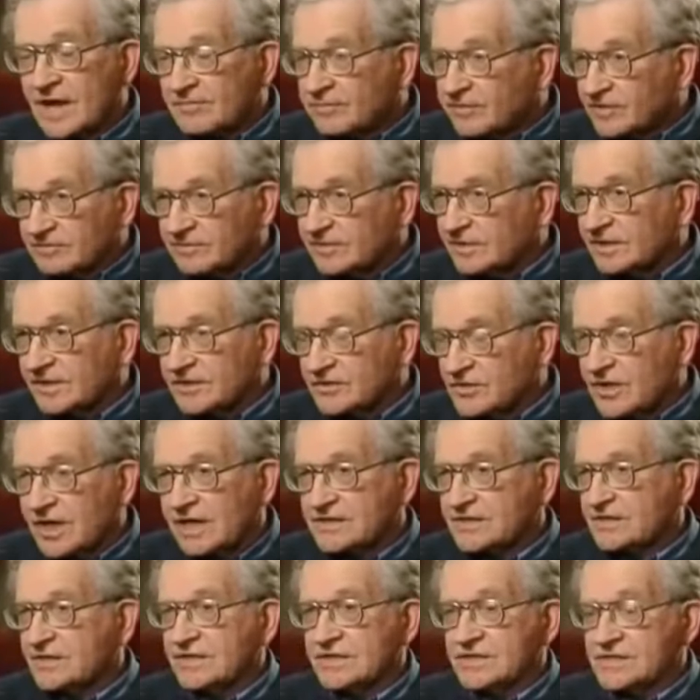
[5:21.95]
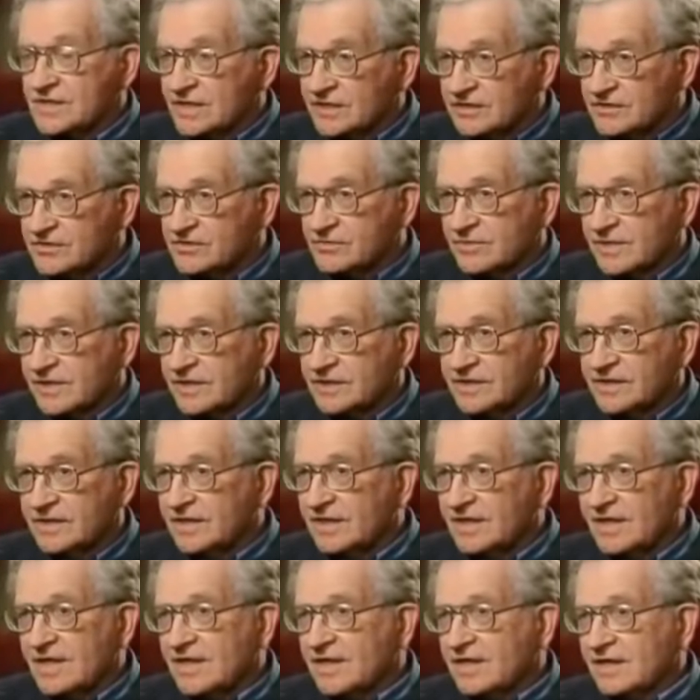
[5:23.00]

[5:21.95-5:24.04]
comparable atrocities elsewhere.